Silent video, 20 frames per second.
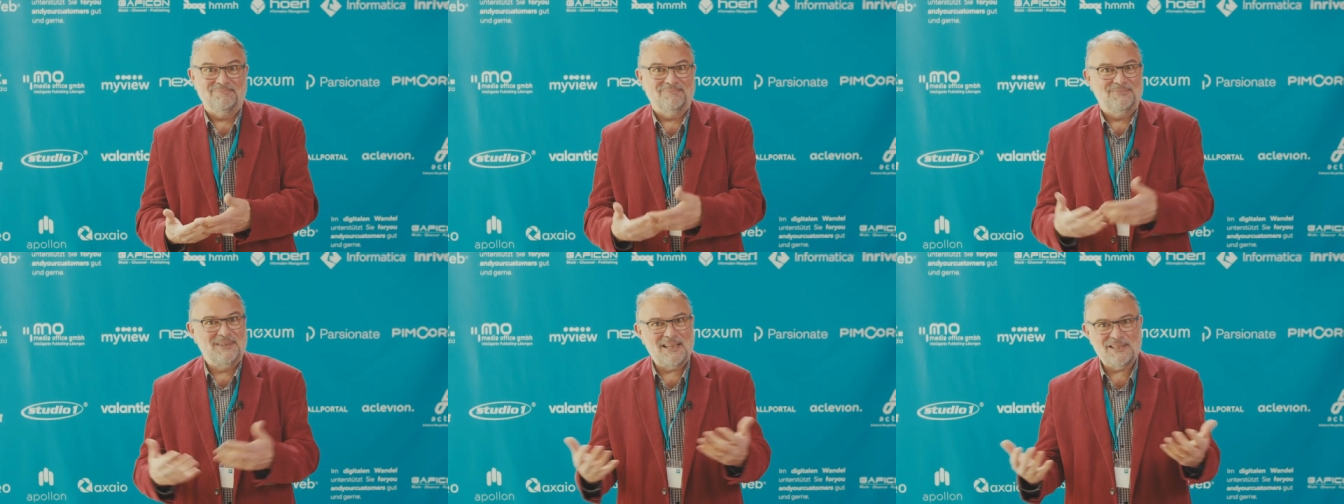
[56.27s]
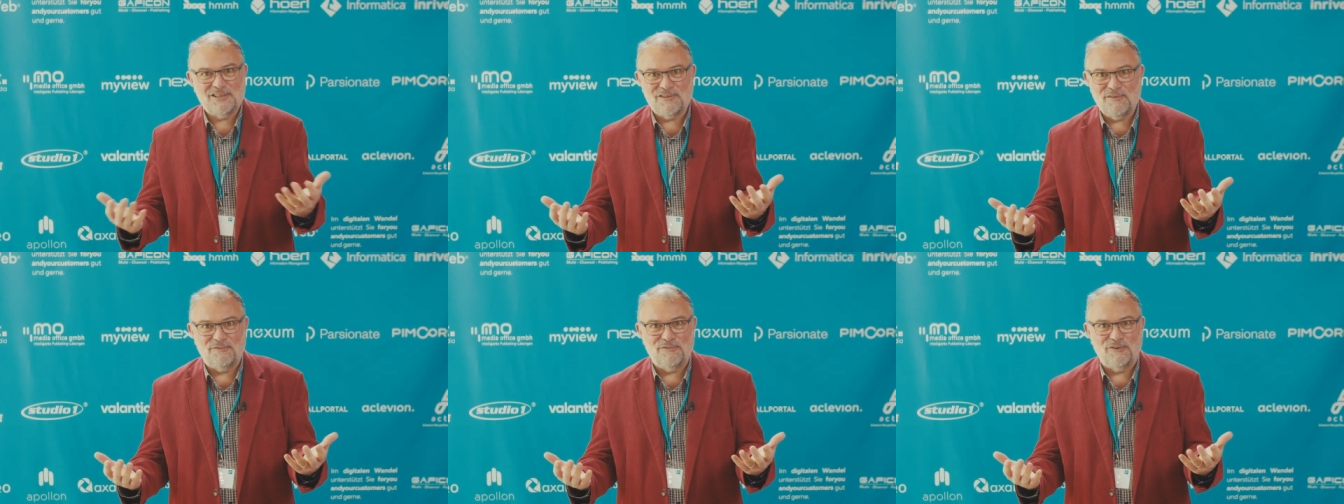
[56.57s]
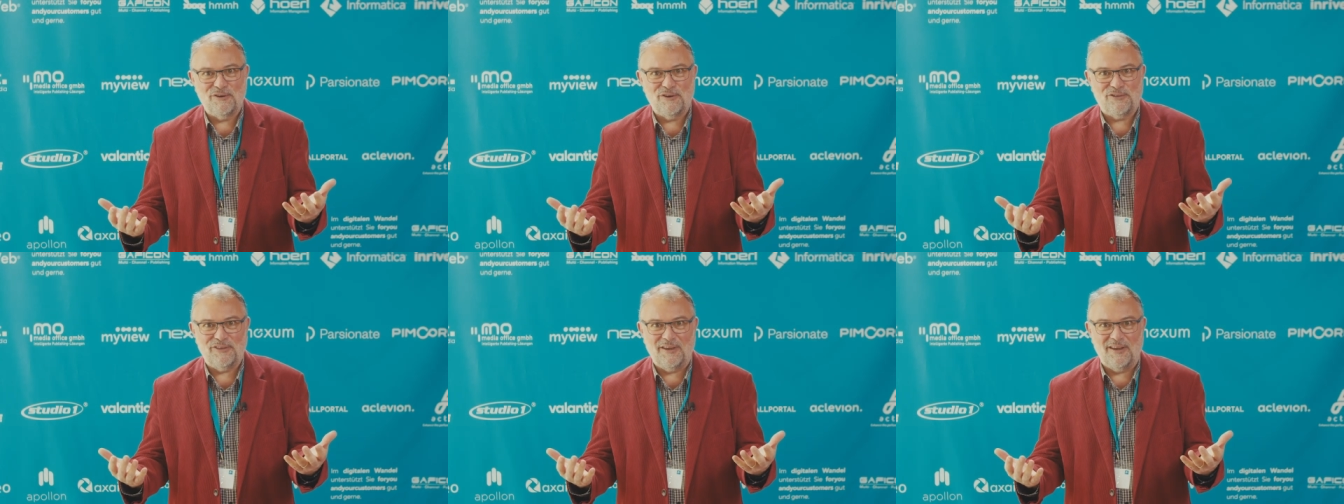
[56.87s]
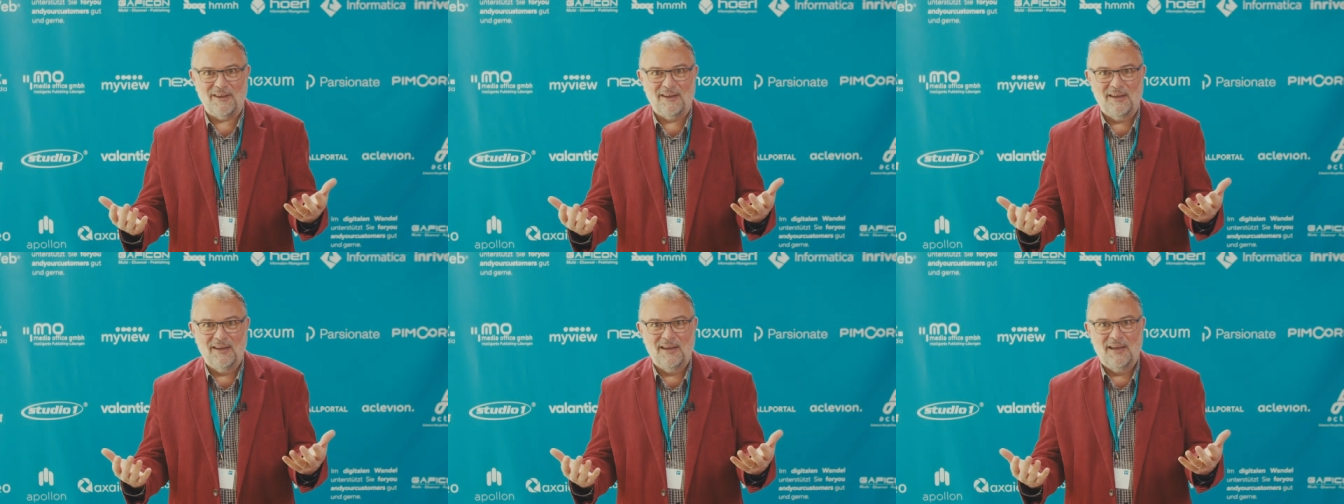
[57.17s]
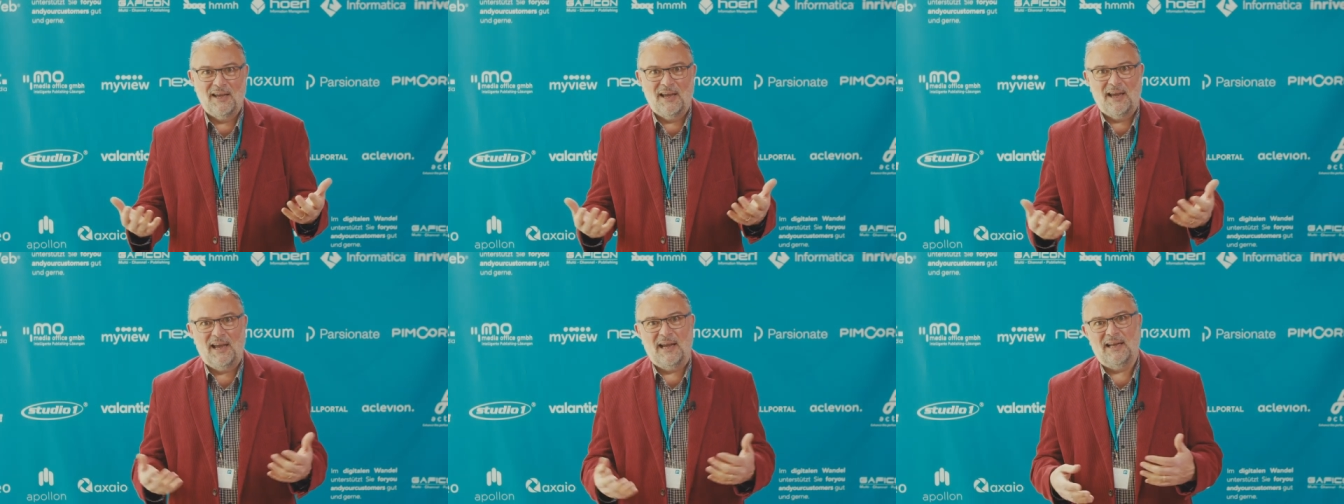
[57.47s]
That's the first thing.
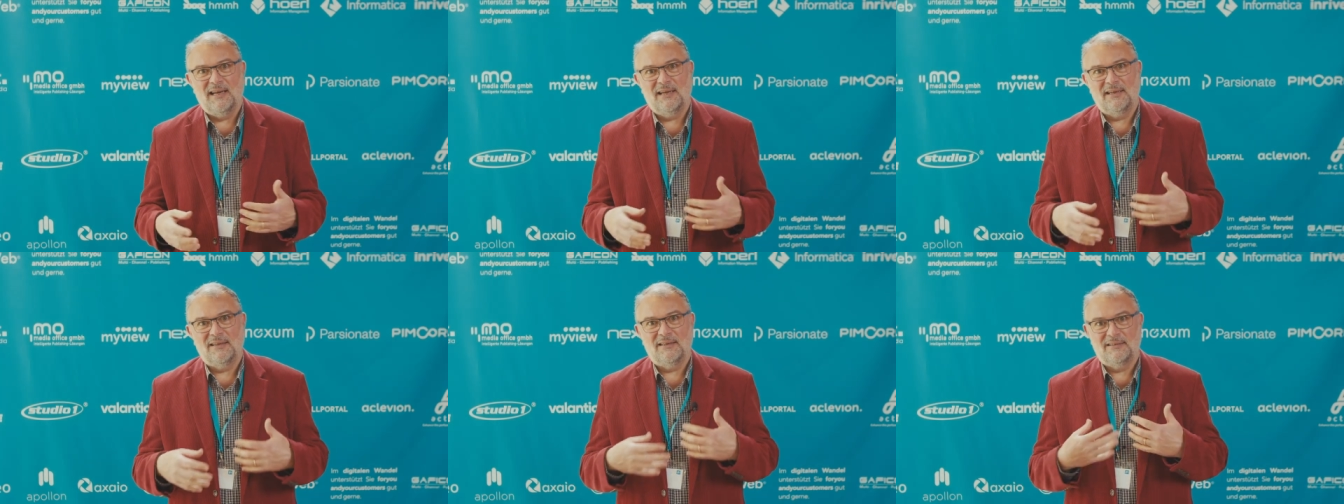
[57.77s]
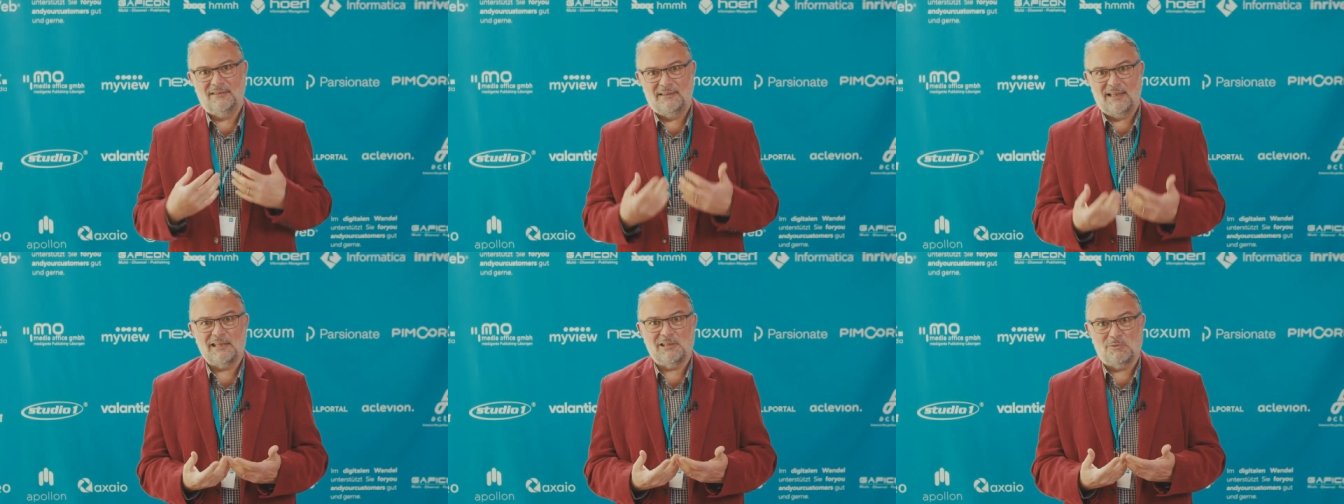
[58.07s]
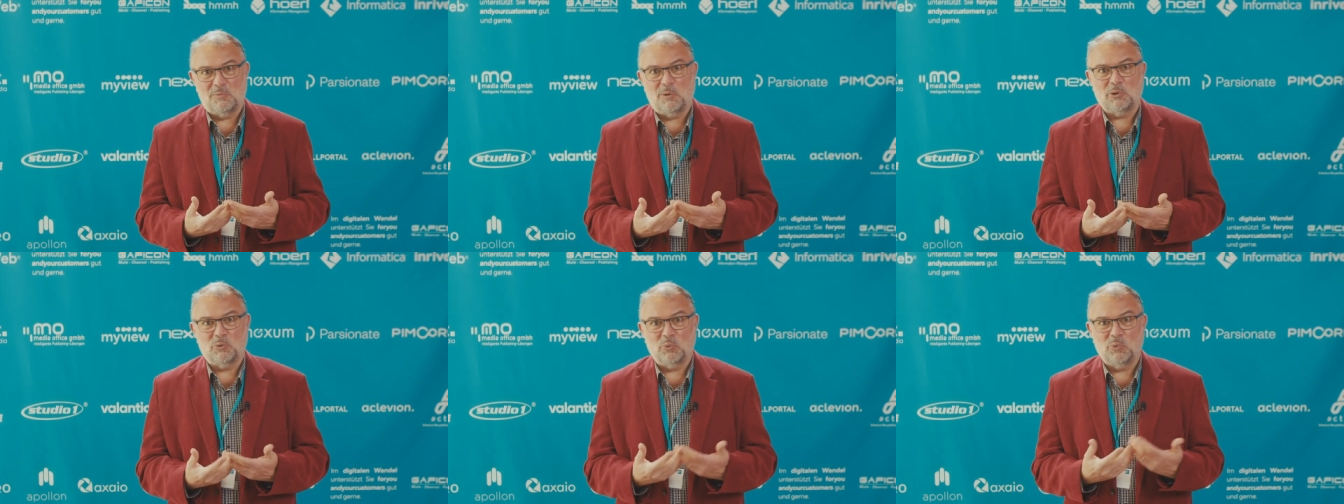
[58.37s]
And that's what